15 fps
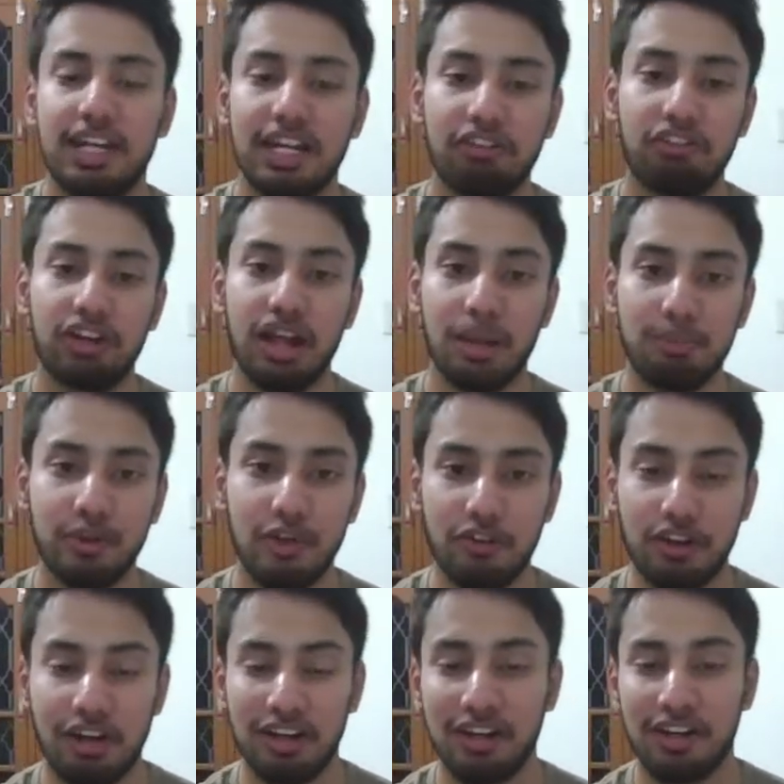It will help you
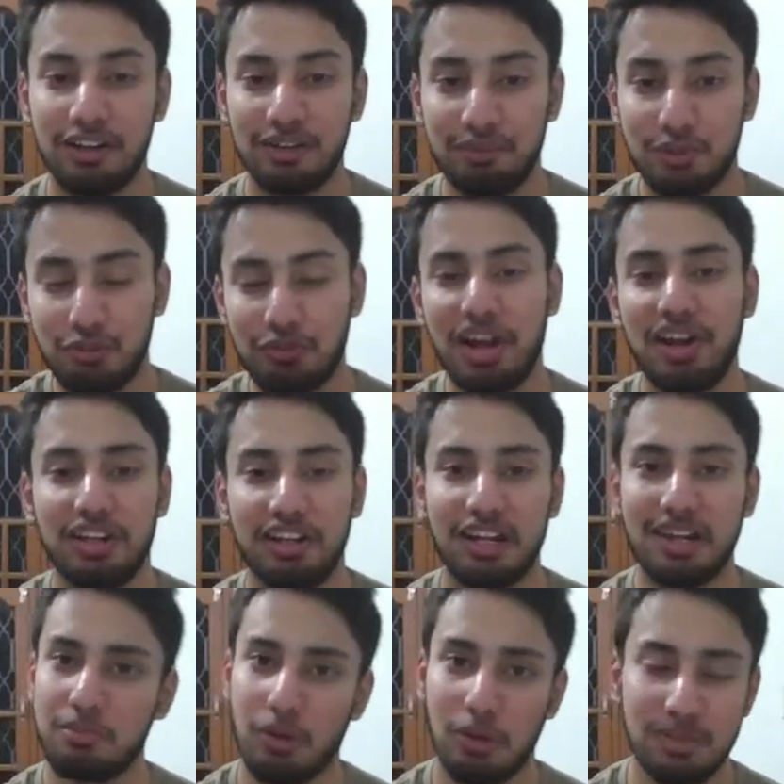to find the
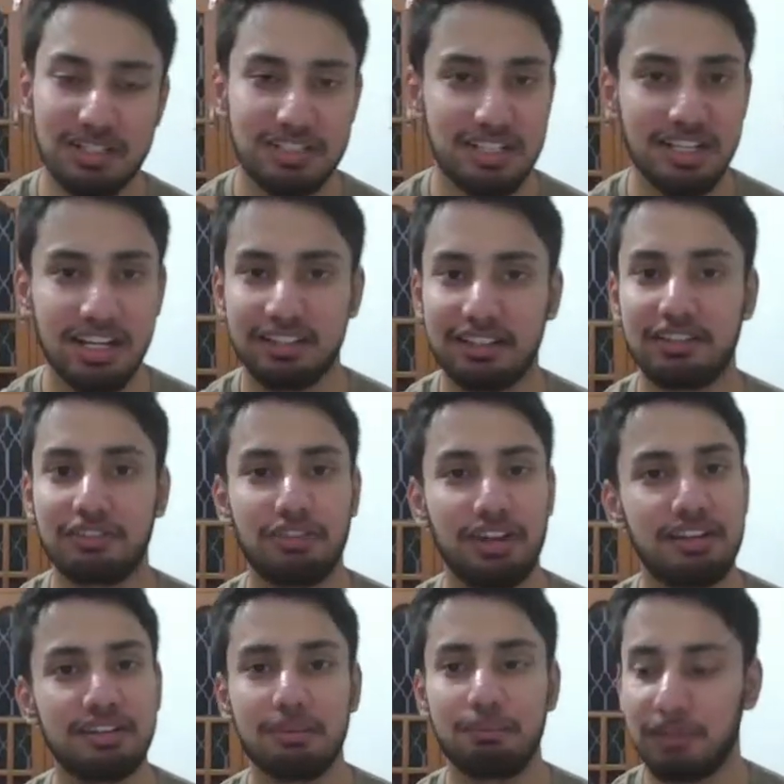time complexity like this
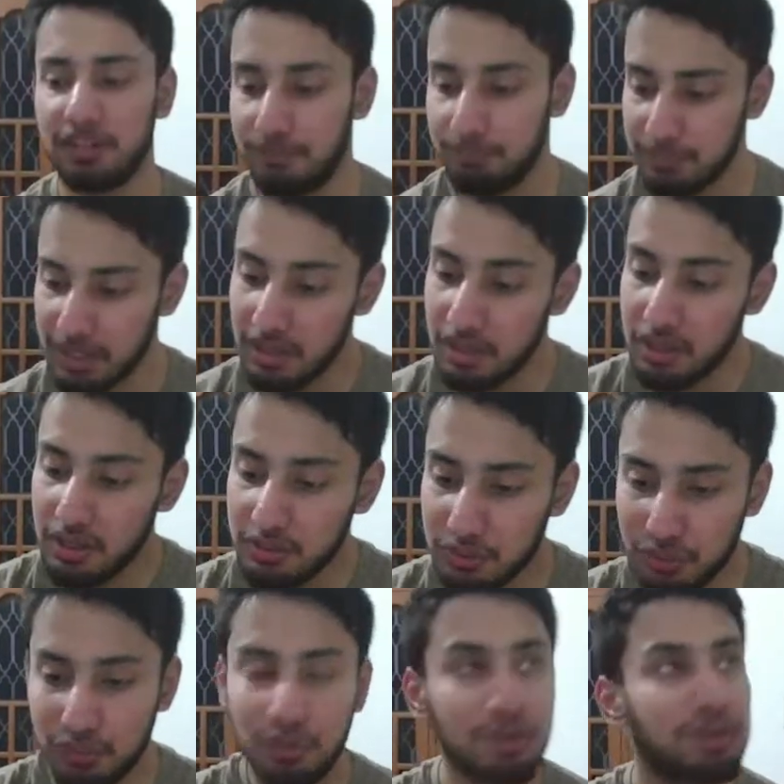very simply.
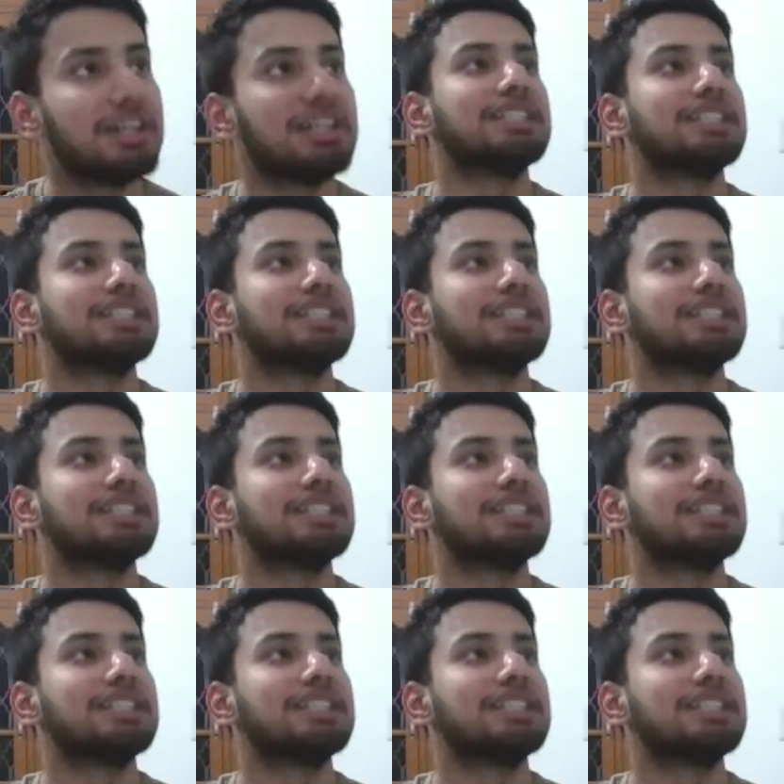So